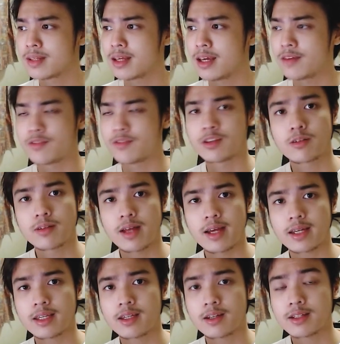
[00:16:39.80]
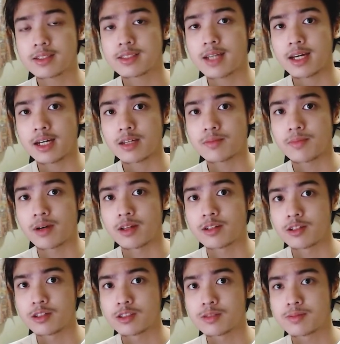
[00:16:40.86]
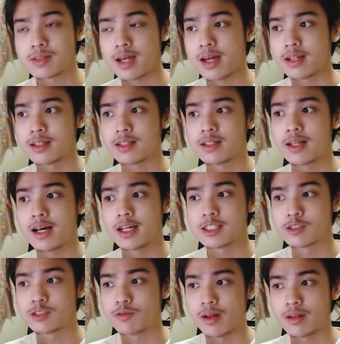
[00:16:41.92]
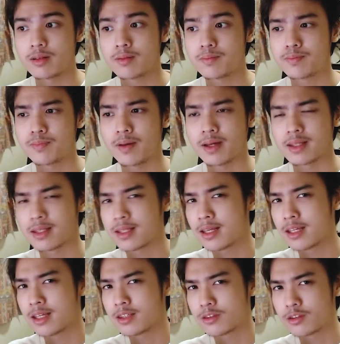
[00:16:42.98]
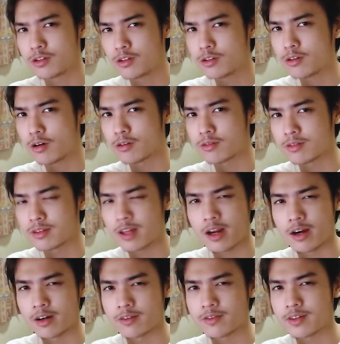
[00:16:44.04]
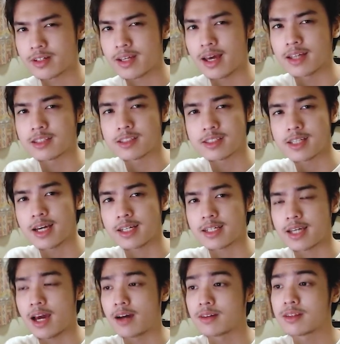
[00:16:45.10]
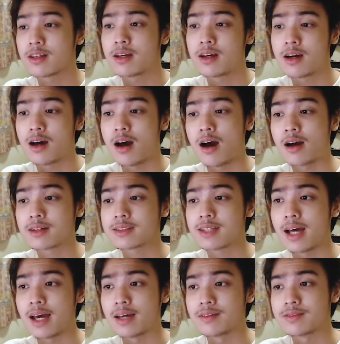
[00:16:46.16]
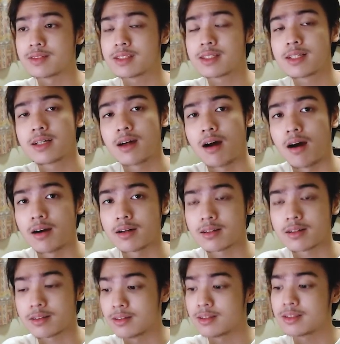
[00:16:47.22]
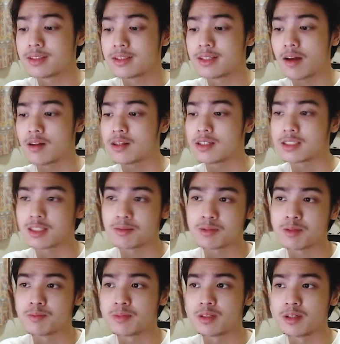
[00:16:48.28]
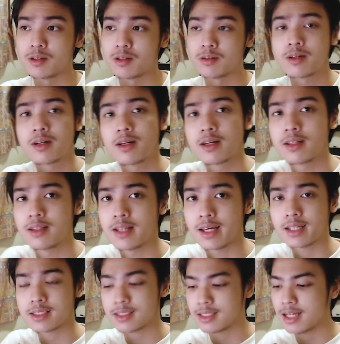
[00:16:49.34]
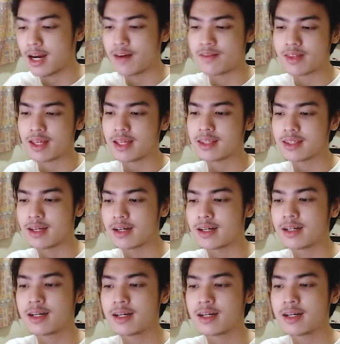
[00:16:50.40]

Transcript: you do like, you can check out my other YouTube channel as well. But you don't dare forget to check out Hawk Dive's article down in the description below. Links, everything in there.